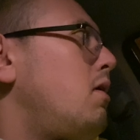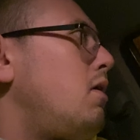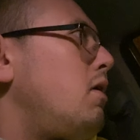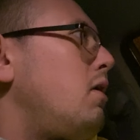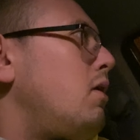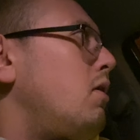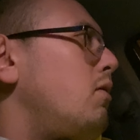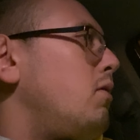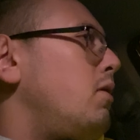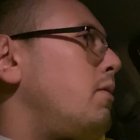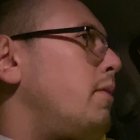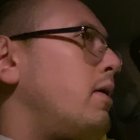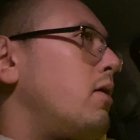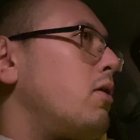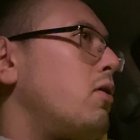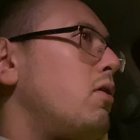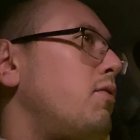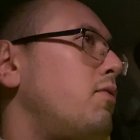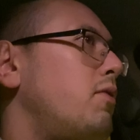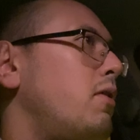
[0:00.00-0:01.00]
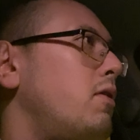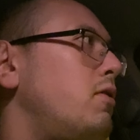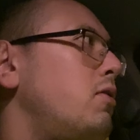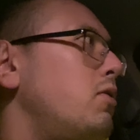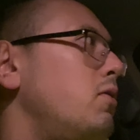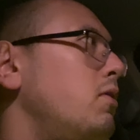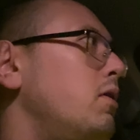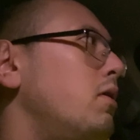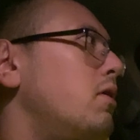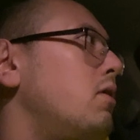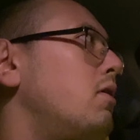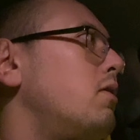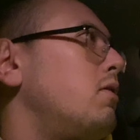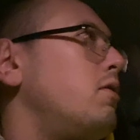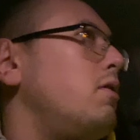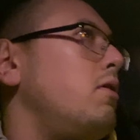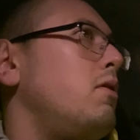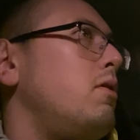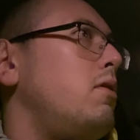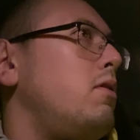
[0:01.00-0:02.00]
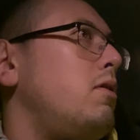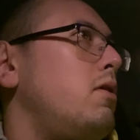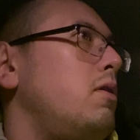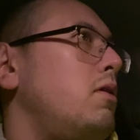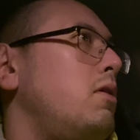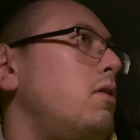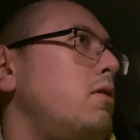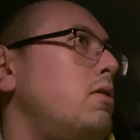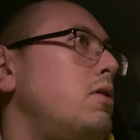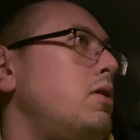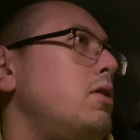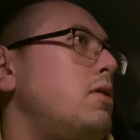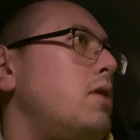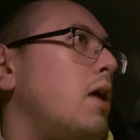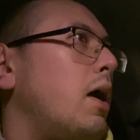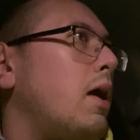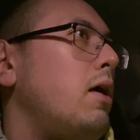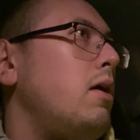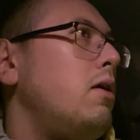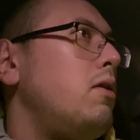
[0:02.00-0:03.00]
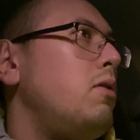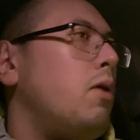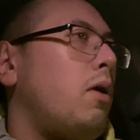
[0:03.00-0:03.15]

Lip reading: Did my girlfriend 2 years, is she dead?